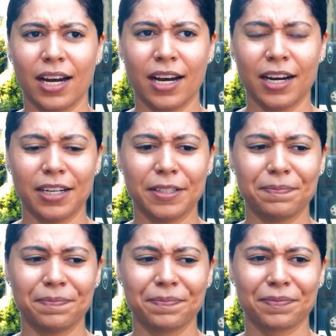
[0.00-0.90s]

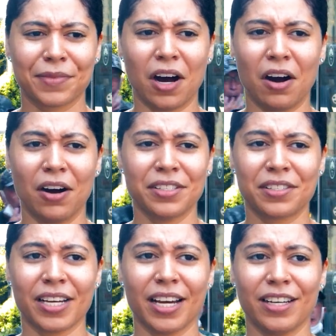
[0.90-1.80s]
The
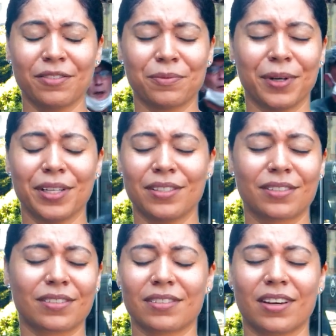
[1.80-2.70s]
onsen
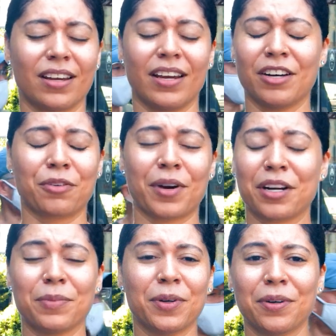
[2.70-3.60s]
was
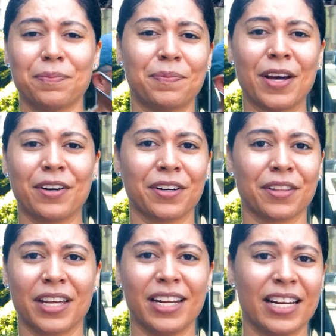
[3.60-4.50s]
incredible, better
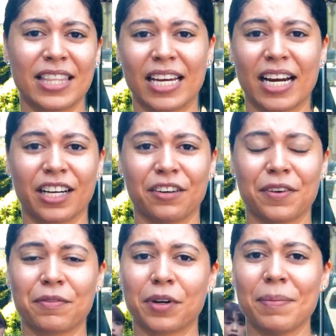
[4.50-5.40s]
than anything I could have
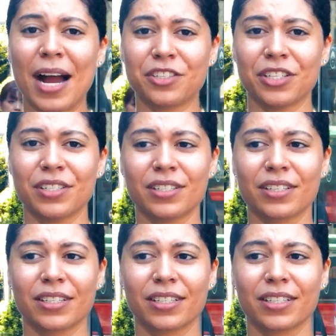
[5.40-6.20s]
ever imagined.